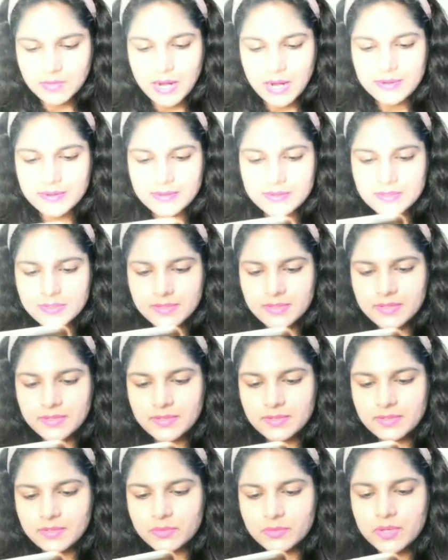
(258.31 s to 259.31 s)

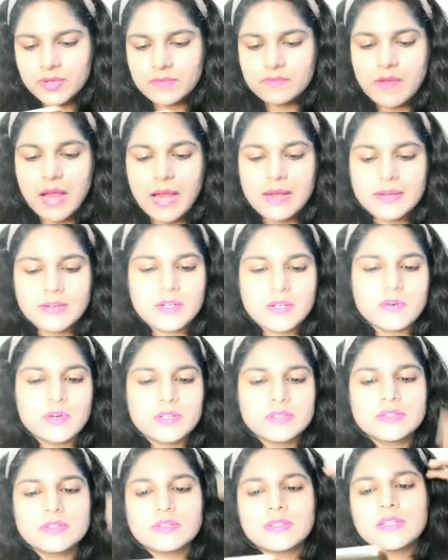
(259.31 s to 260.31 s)
currently you can find it
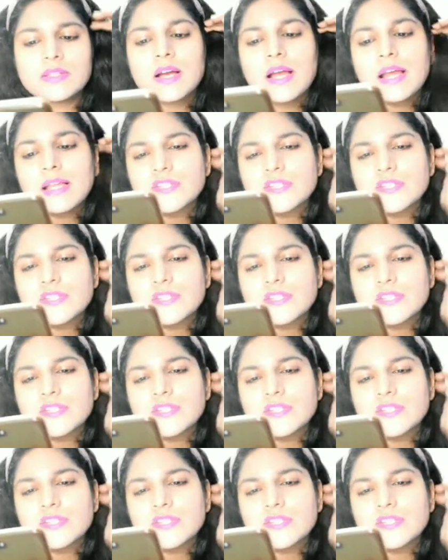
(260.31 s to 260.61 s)
on the